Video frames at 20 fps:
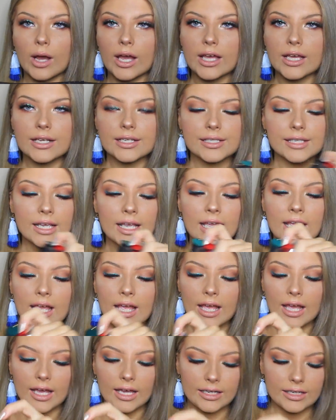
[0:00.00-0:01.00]
ways,
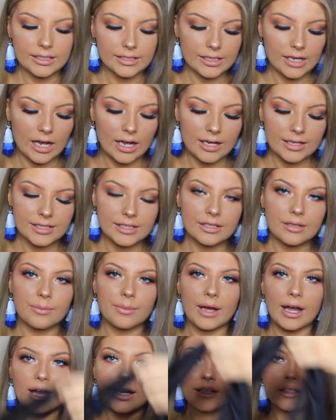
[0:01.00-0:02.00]
and it ties in the
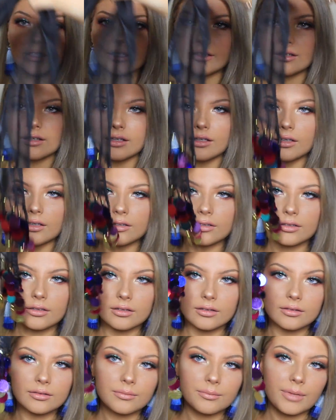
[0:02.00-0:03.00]
back, and the
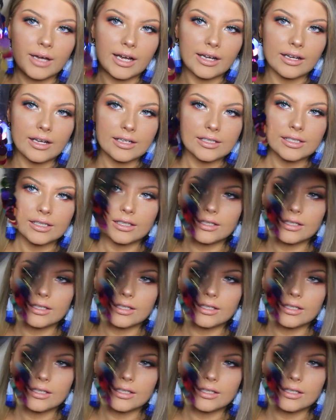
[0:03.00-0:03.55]
back has